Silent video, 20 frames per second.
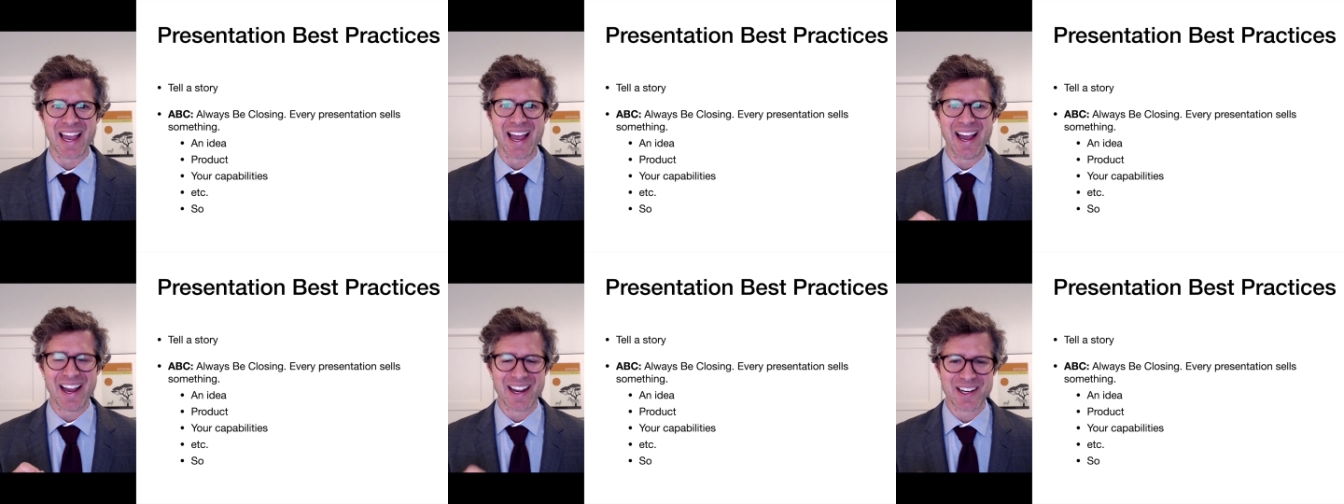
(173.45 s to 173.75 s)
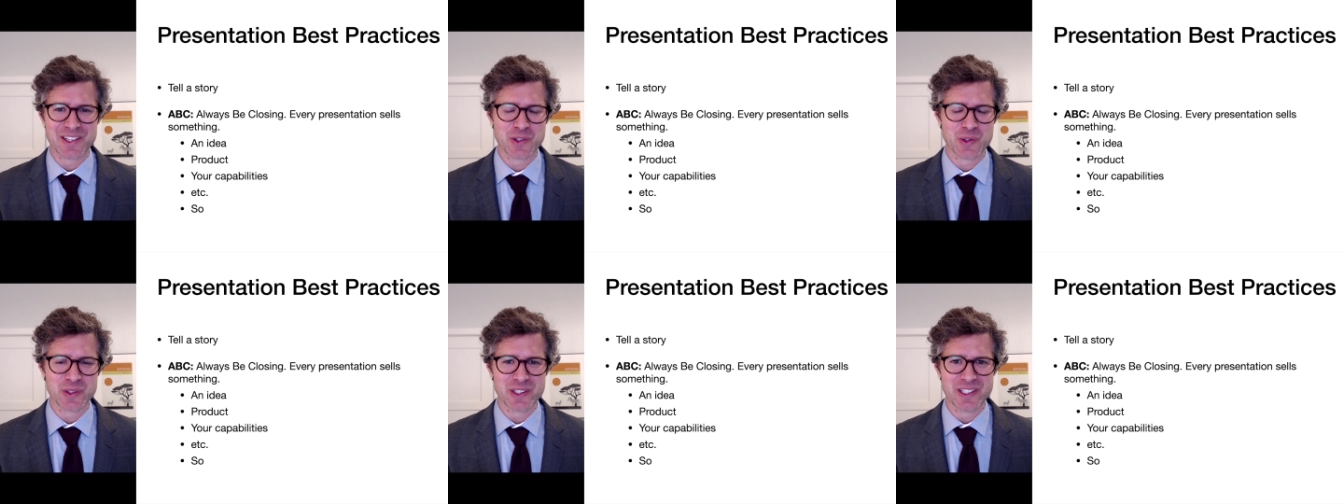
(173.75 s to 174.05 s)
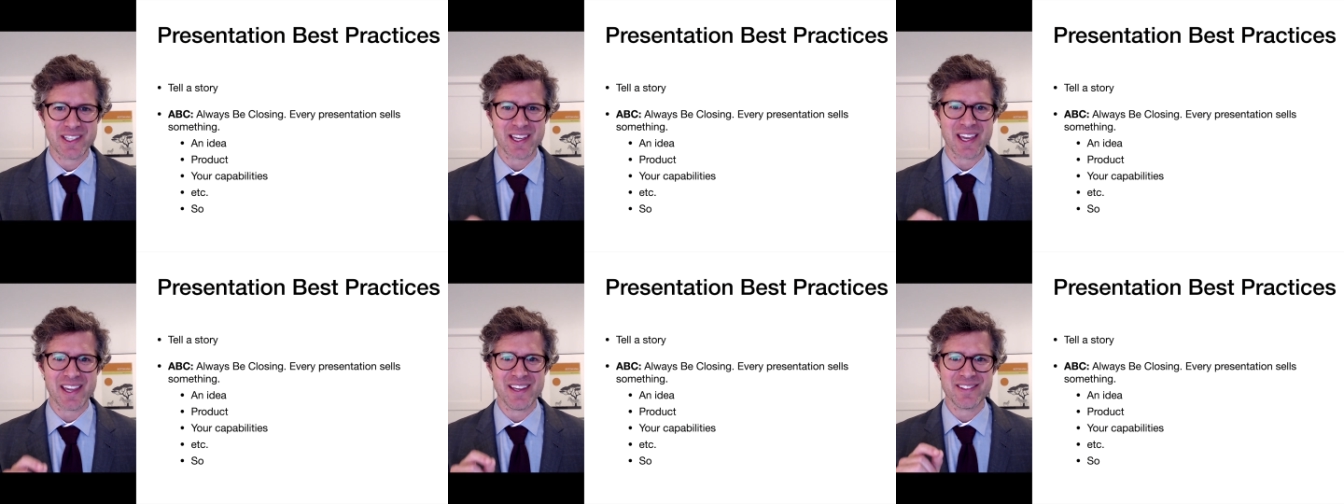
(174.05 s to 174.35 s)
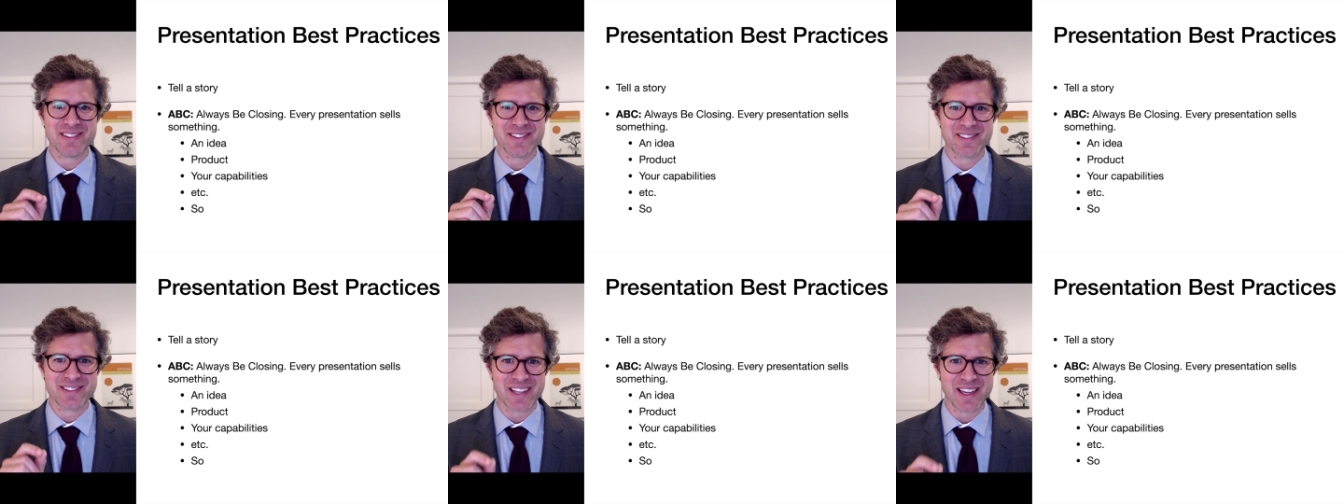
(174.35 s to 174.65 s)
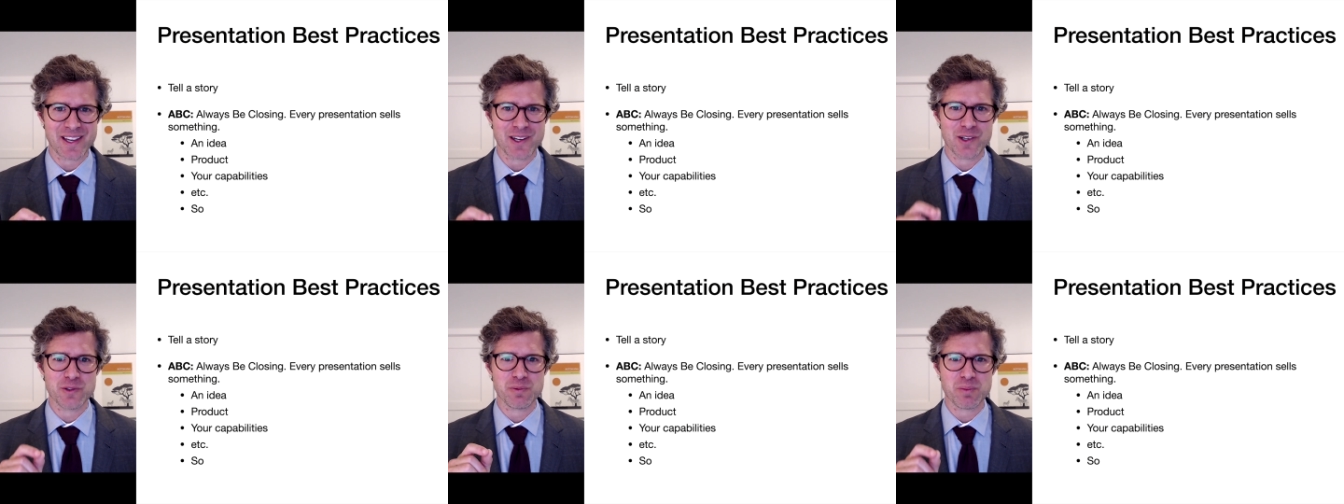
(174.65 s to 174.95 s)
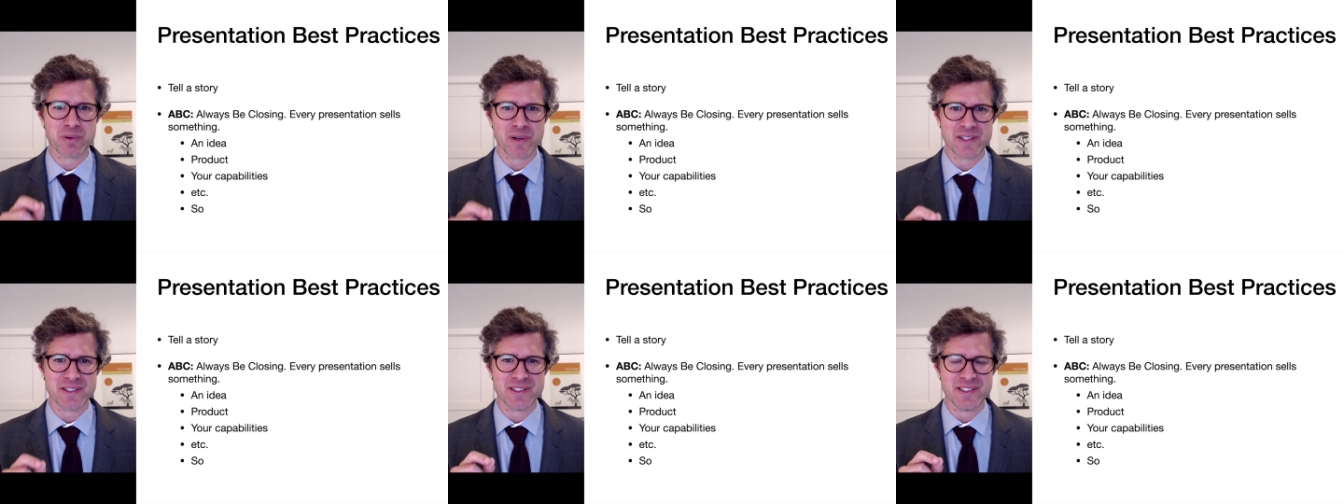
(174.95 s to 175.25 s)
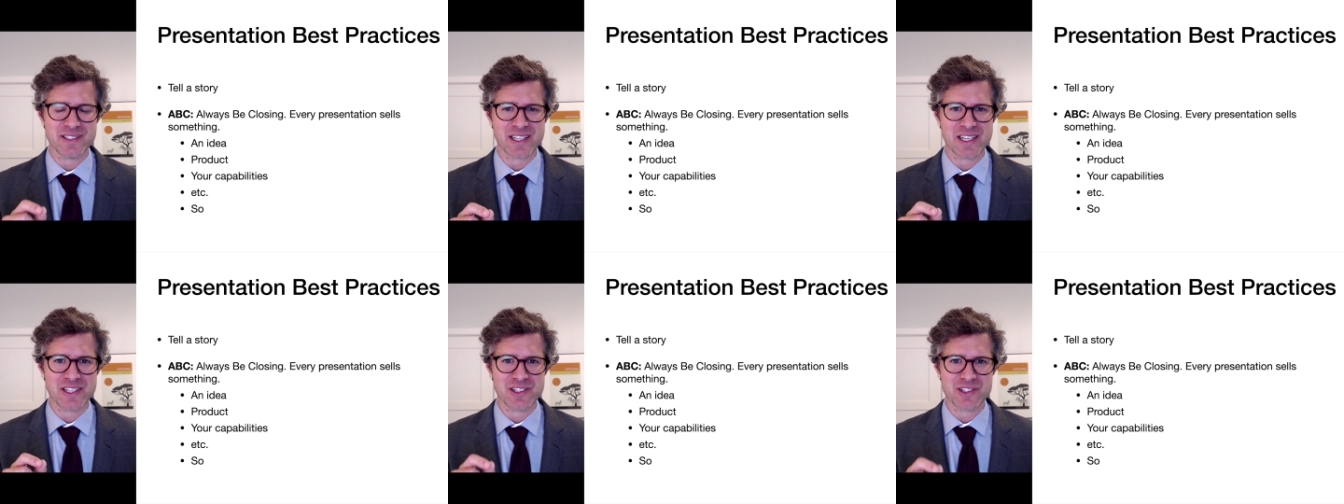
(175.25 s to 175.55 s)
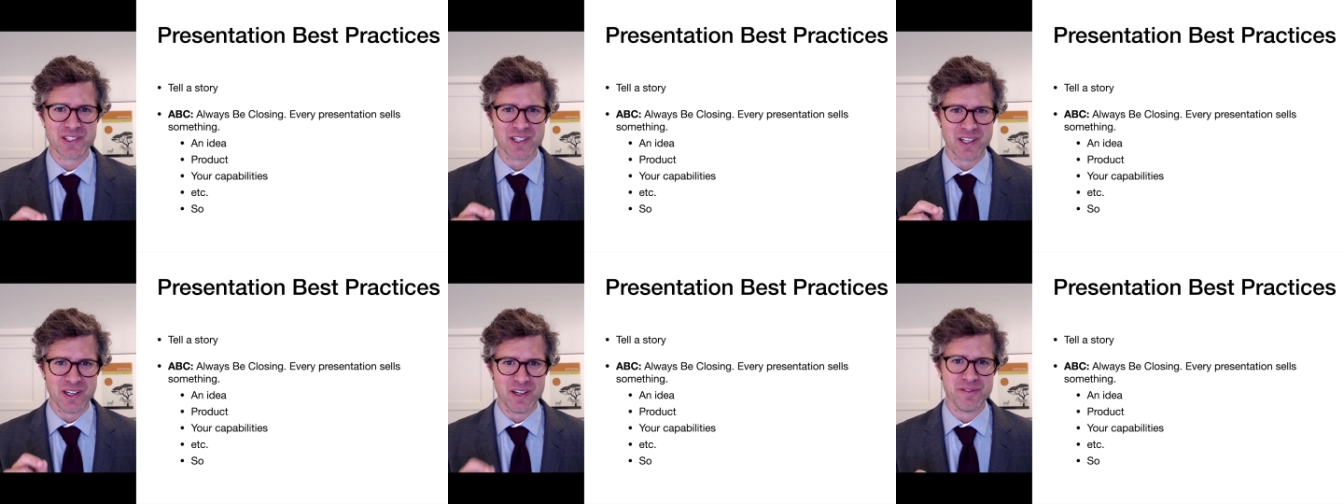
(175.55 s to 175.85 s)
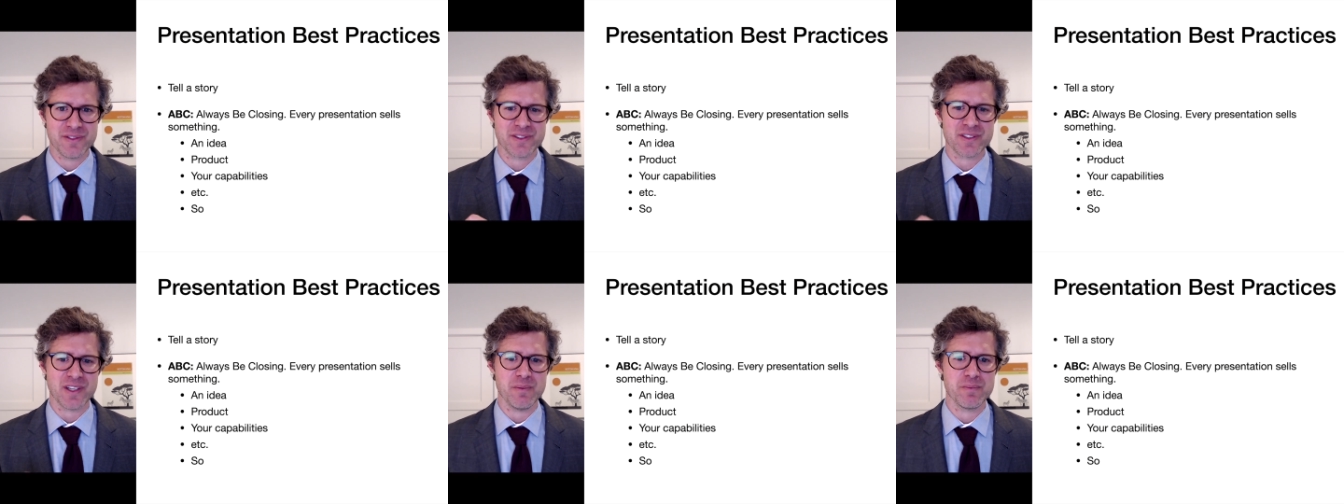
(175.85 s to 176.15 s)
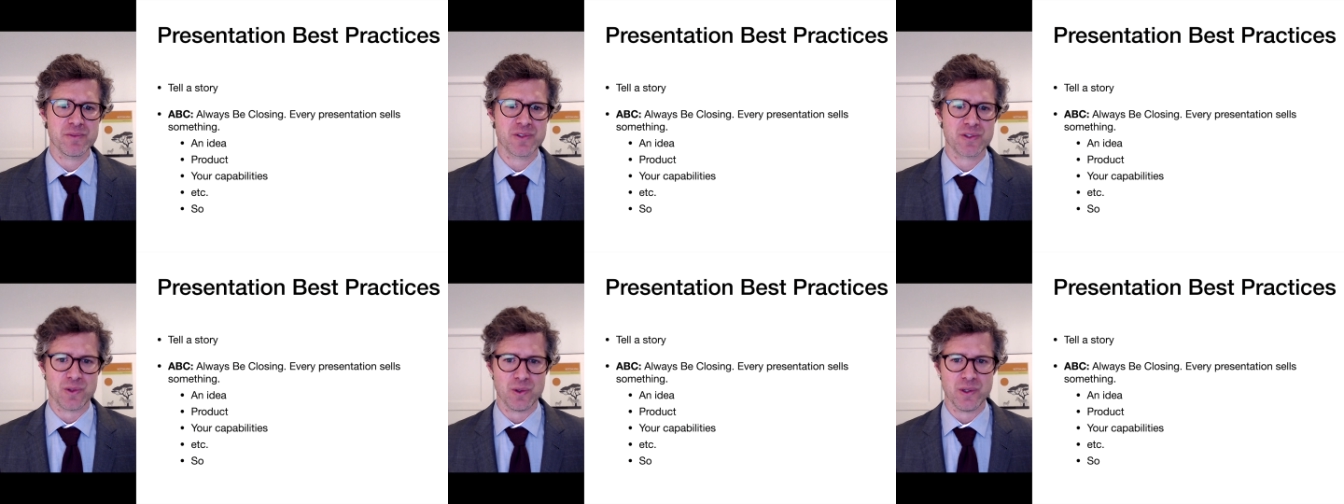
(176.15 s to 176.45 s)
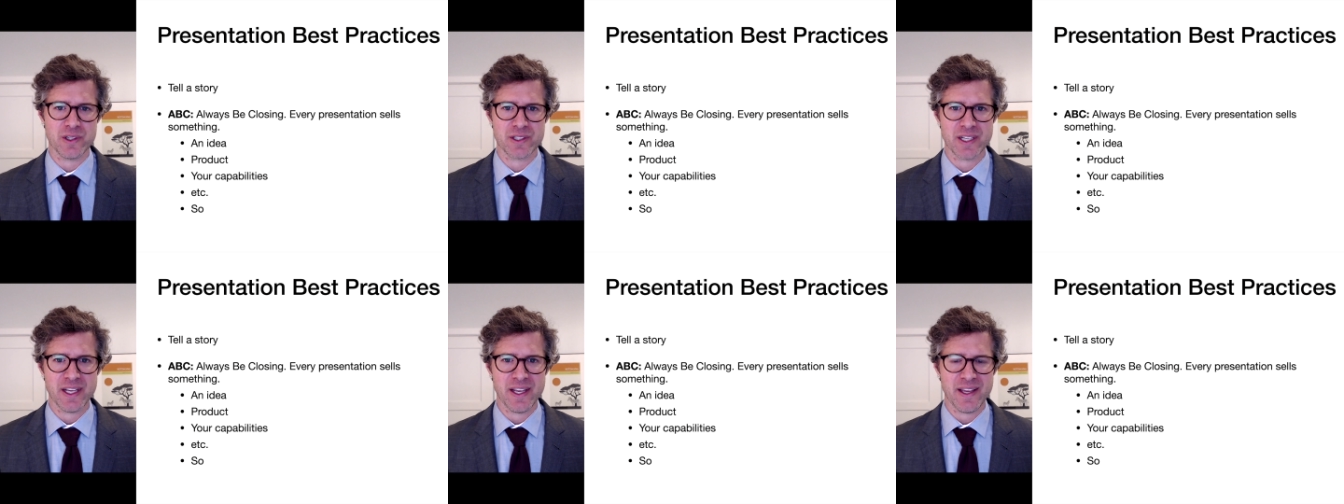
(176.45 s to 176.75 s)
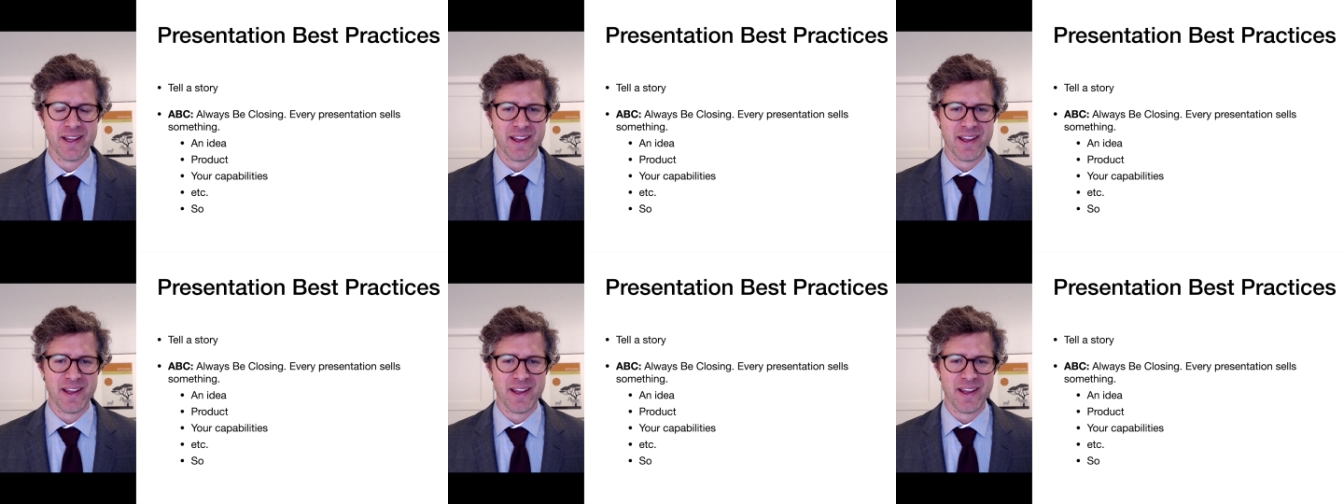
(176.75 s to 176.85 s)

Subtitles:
actually a sales presentation of some sort.